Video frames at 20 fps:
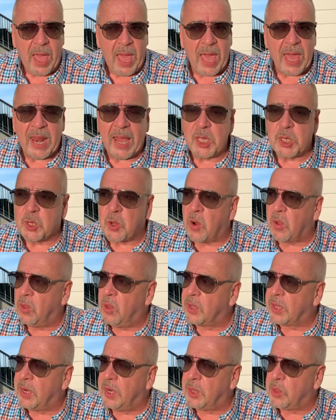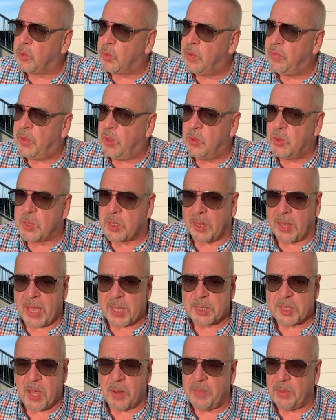And I start looking at the reviews the
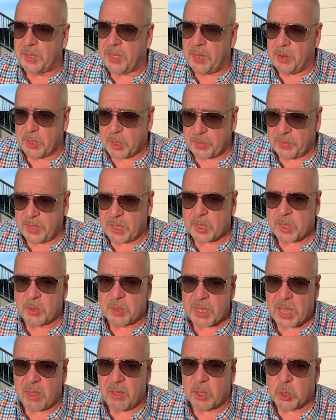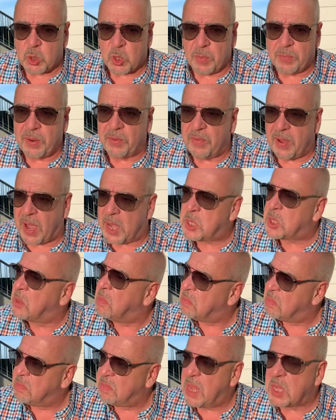last couple of years for this hotel on TripAdvisor.
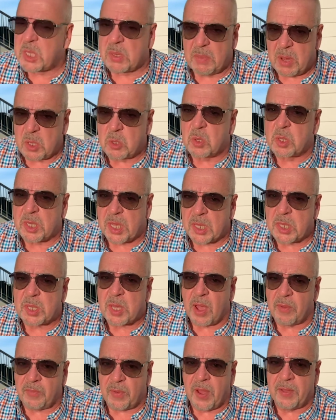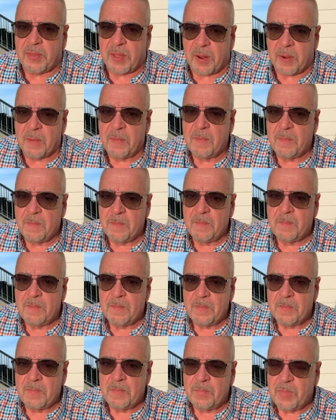There's some interesting stuff on there.
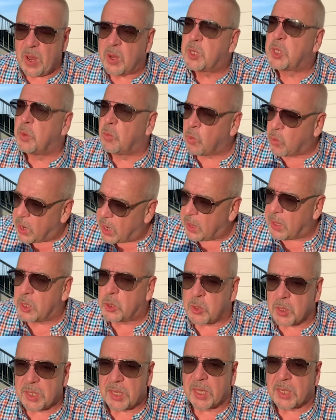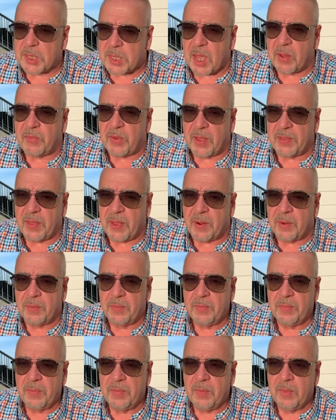There's some real interesting stuff on there.
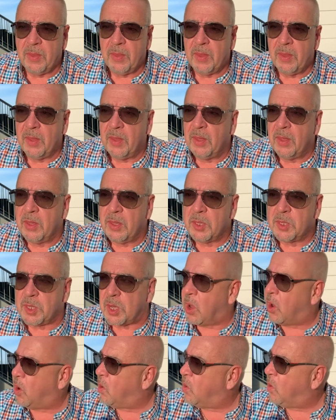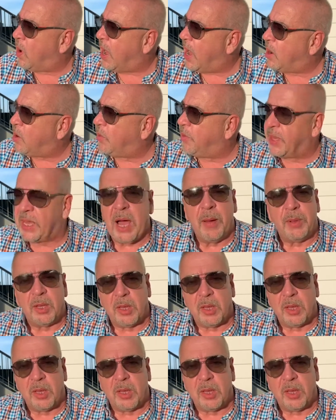So I don't think I'm